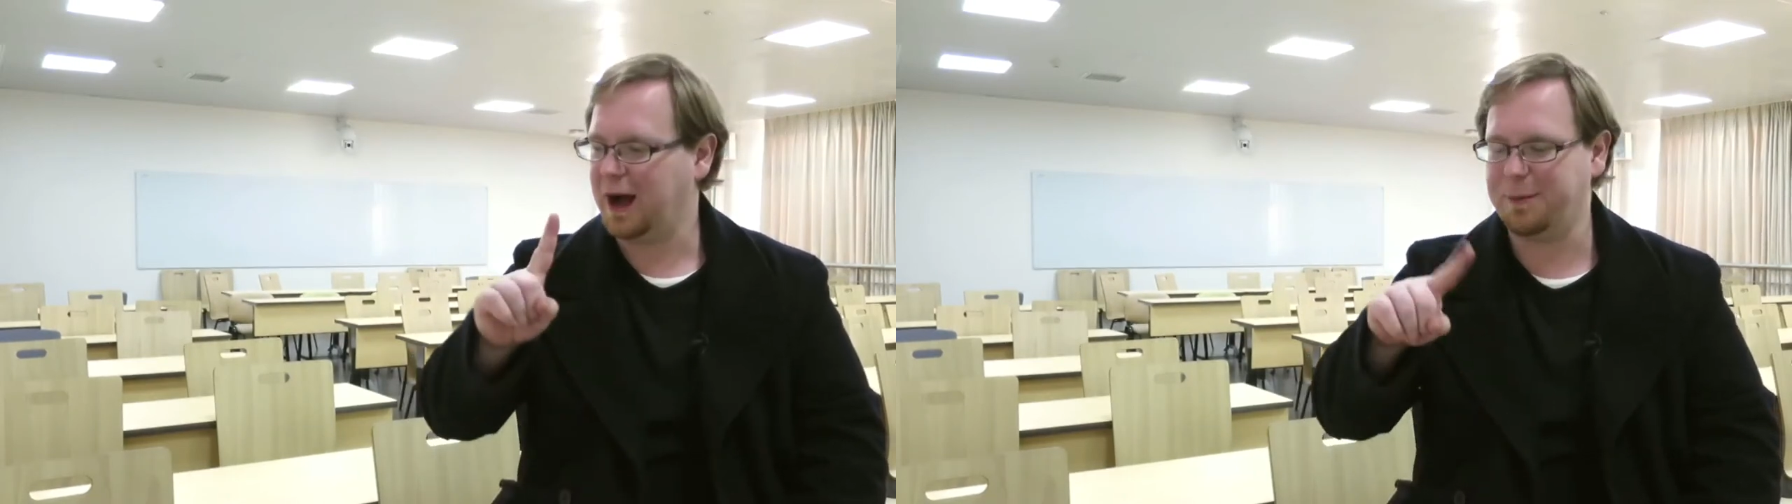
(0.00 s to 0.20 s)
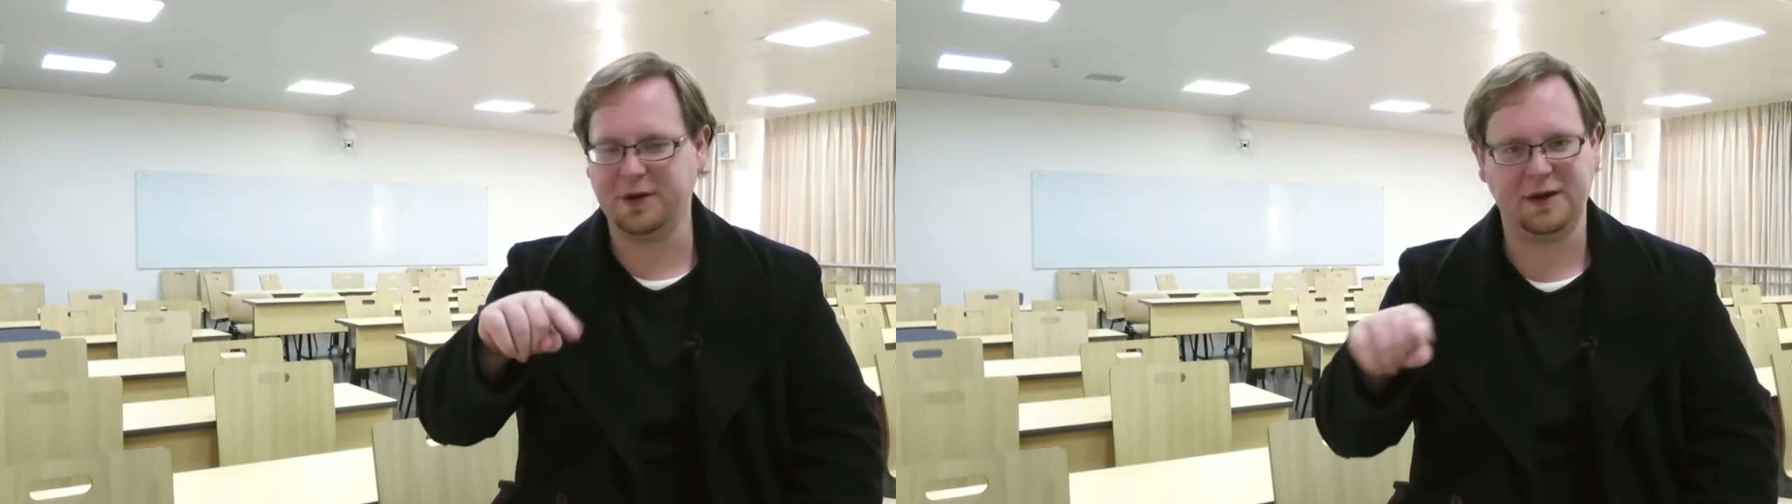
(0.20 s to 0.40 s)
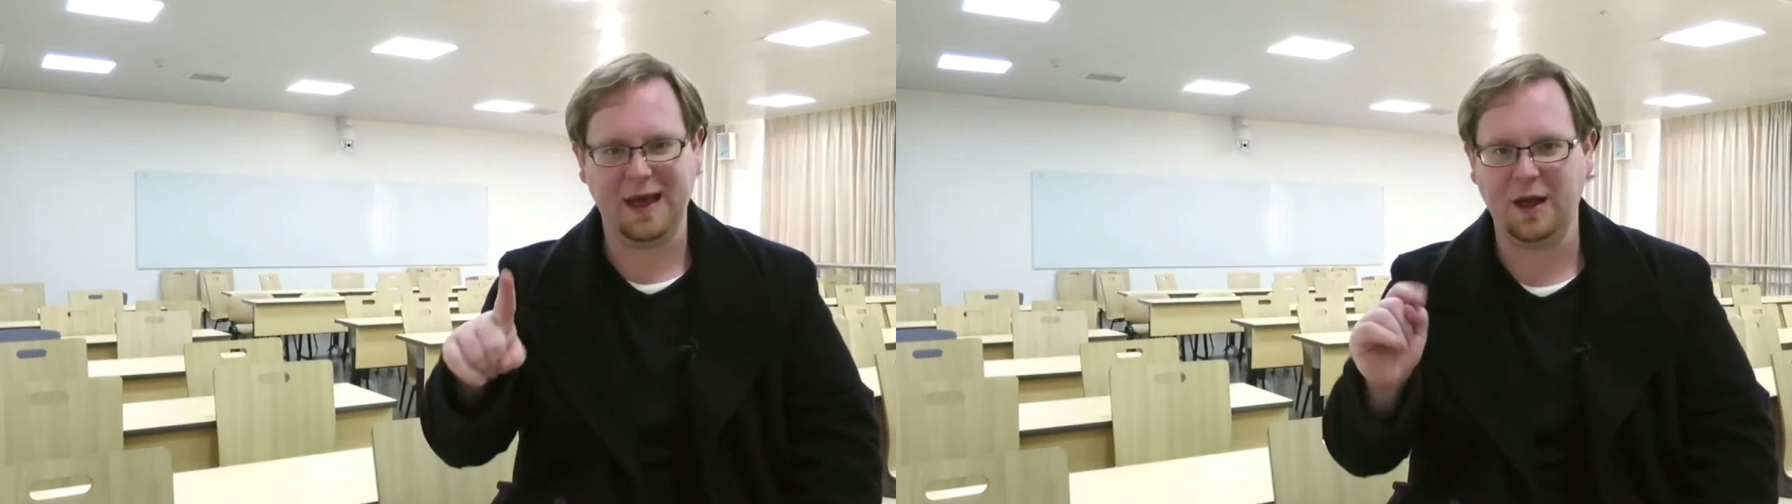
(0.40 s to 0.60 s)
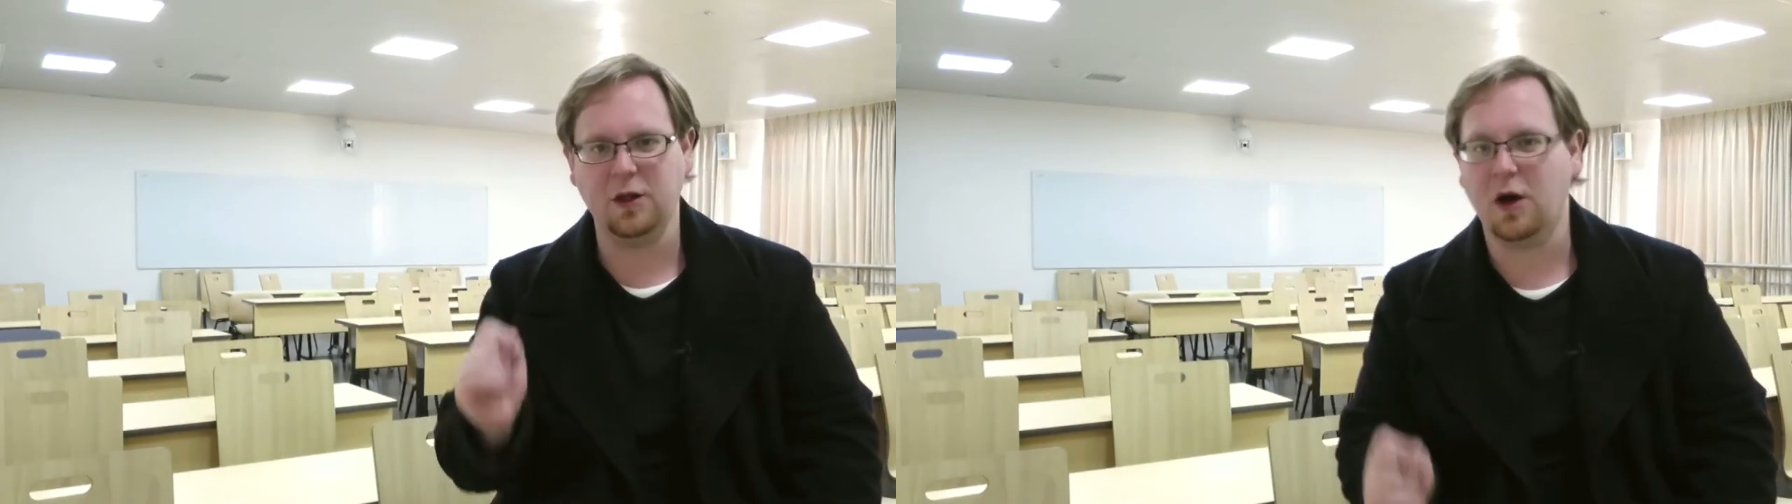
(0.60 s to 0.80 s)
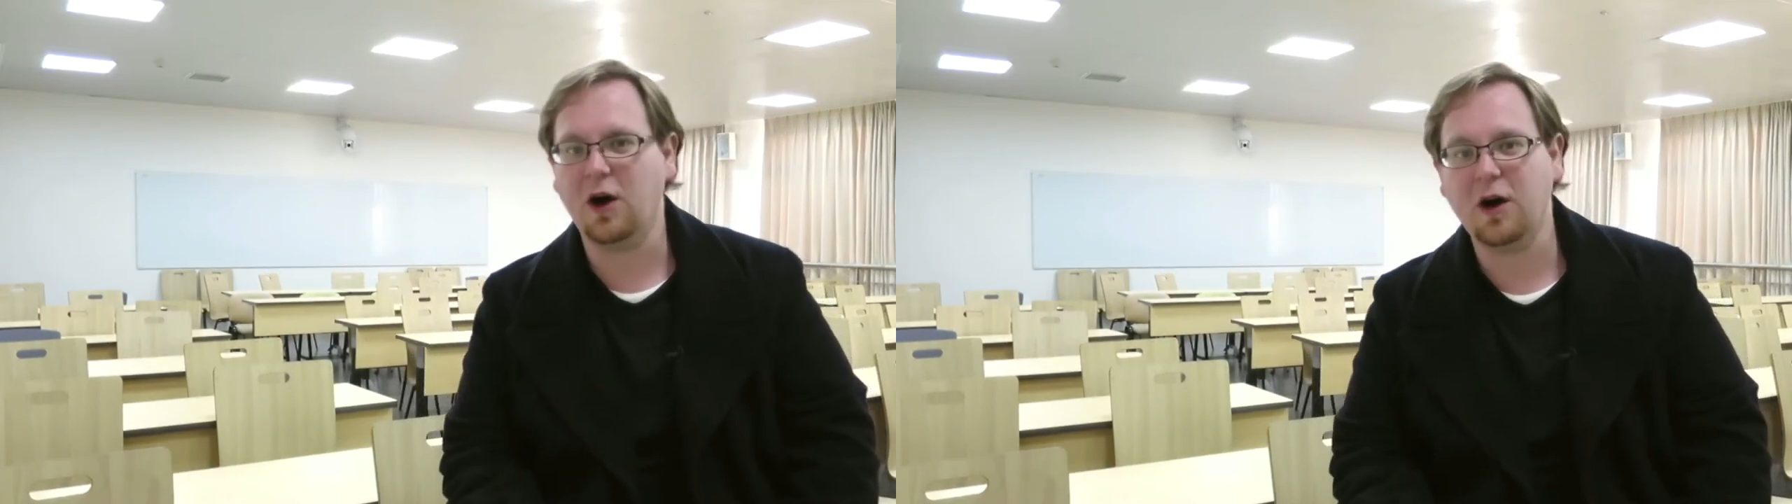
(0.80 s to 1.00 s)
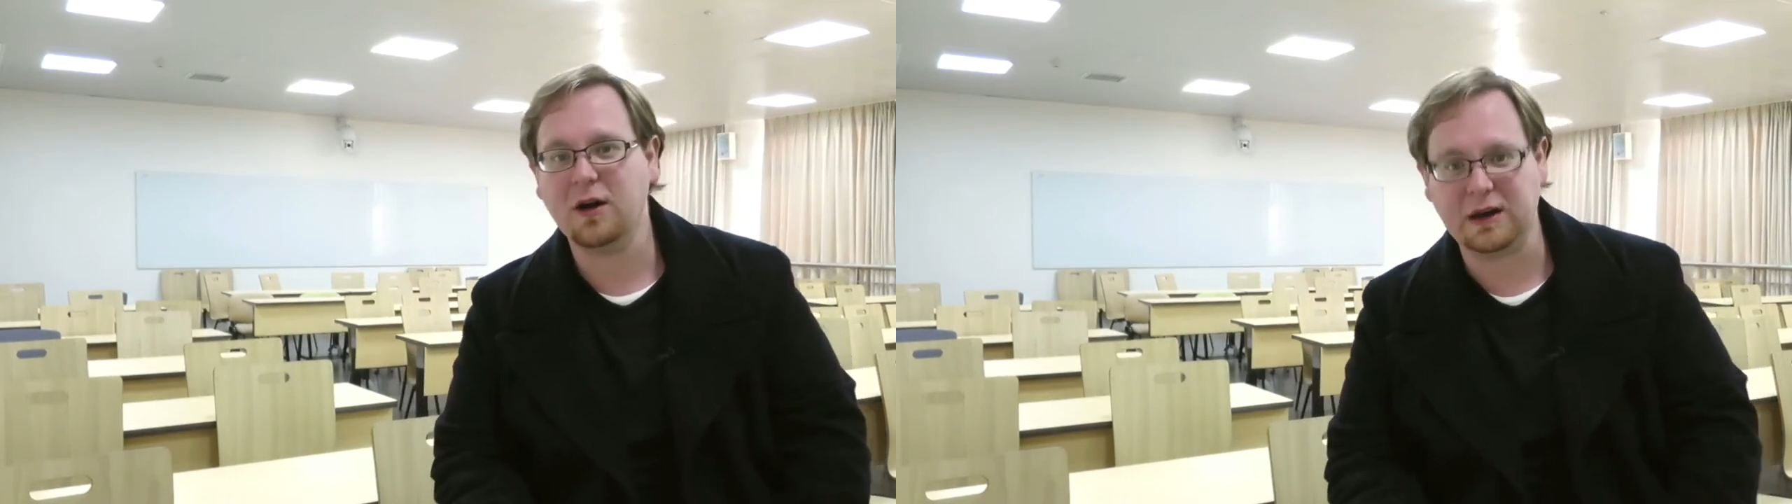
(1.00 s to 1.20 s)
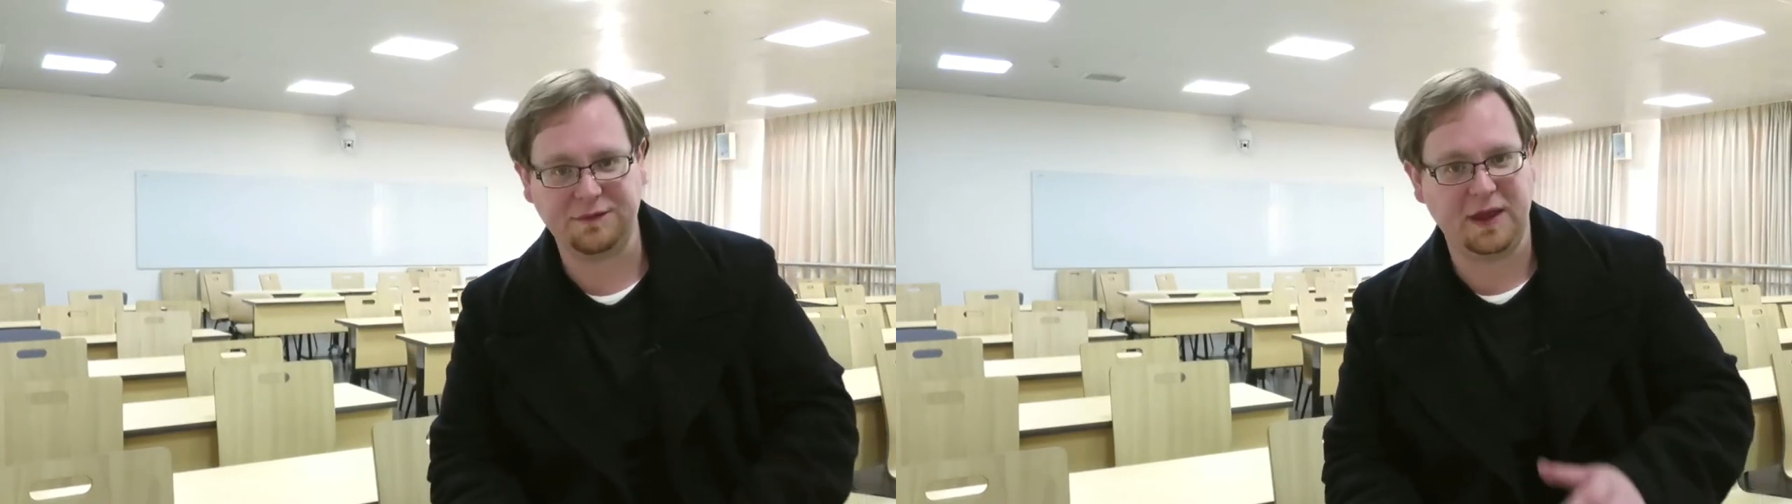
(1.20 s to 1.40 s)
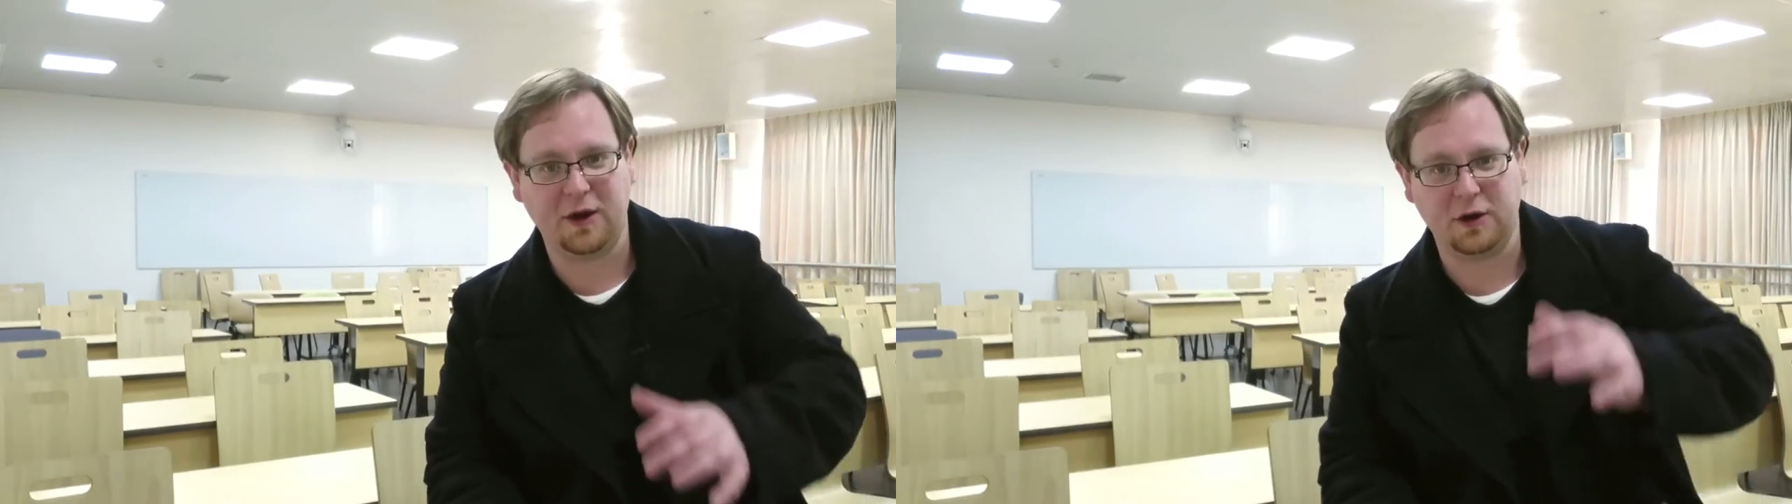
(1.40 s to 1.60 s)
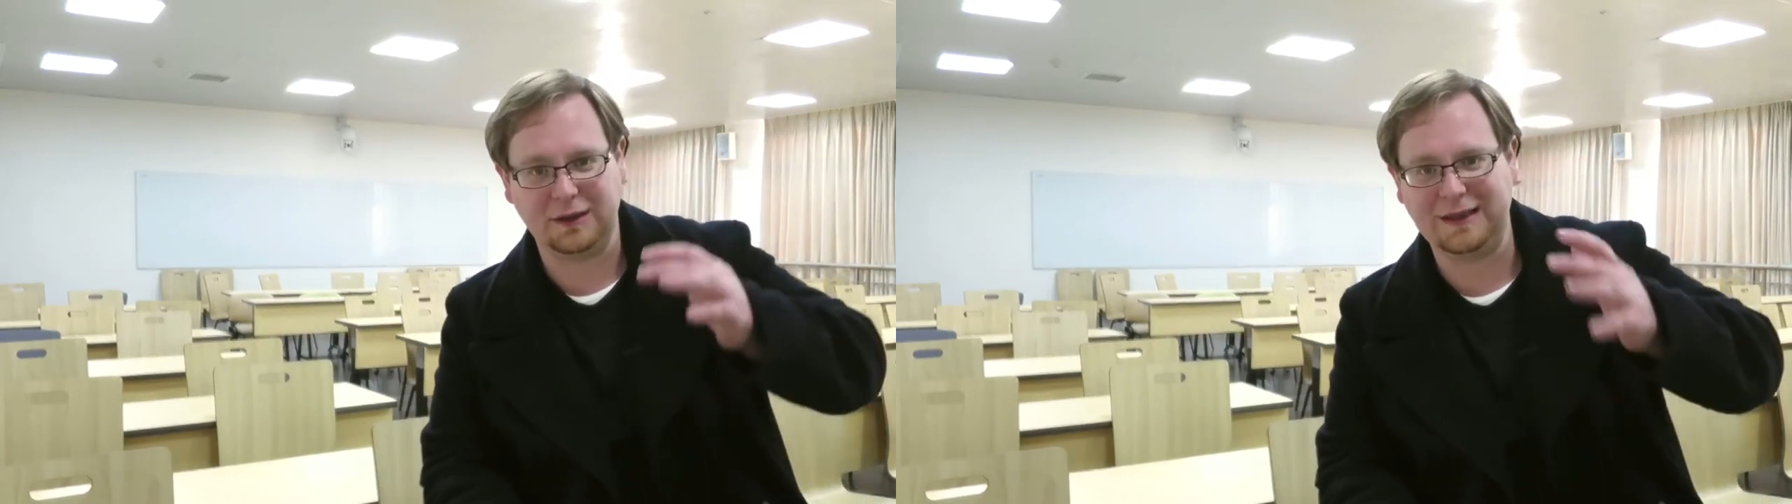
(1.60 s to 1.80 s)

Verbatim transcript: I'll put an L R if they are a